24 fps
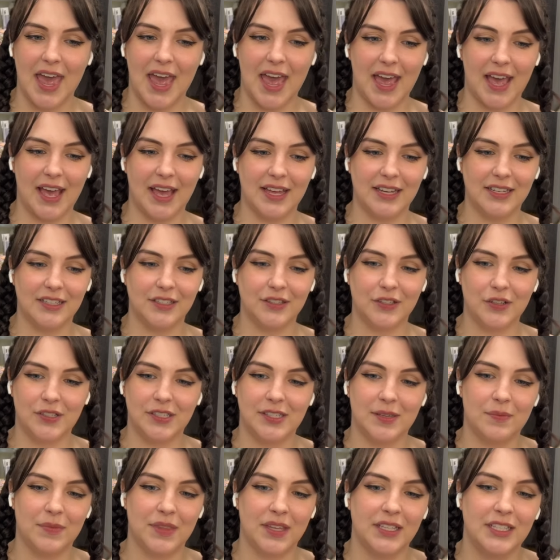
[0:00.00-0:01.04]
And there's
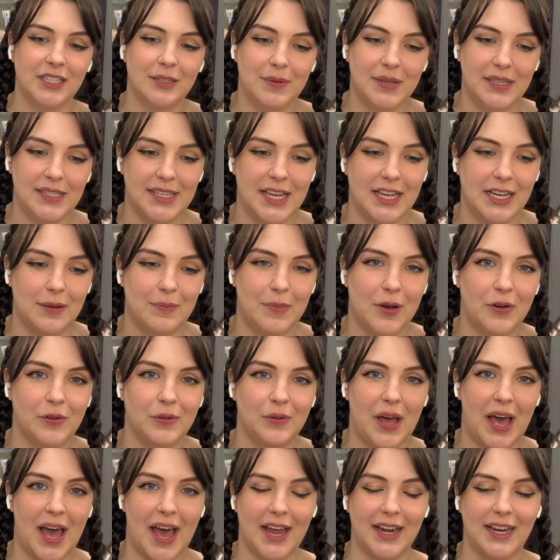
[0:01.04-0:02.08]
something to be said
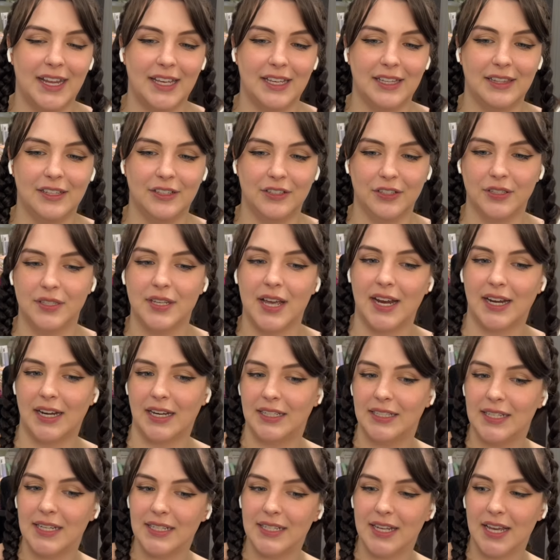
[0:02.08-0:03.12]
about adding little tiny
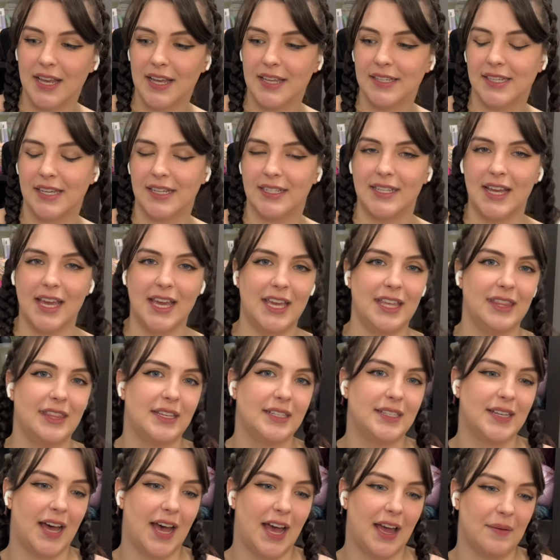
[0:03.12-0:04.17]
details and taking the
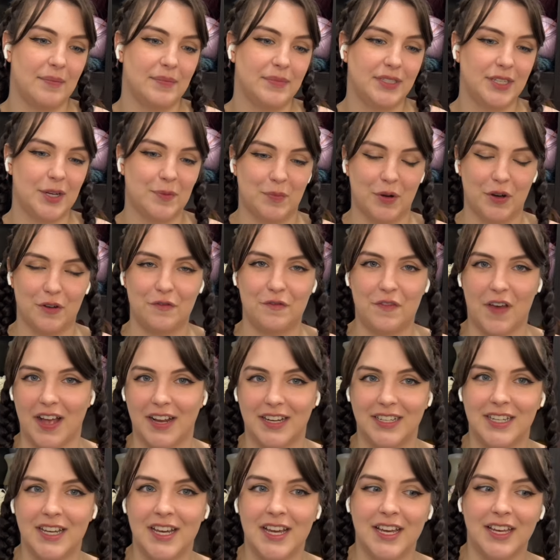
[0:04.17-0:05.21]
time to
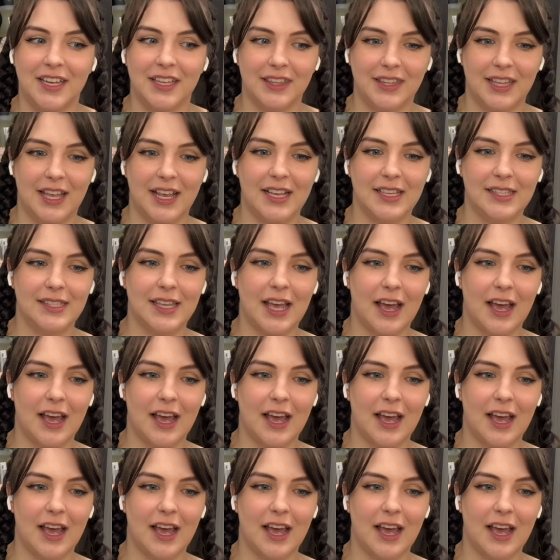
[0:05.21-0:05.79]
perfect things.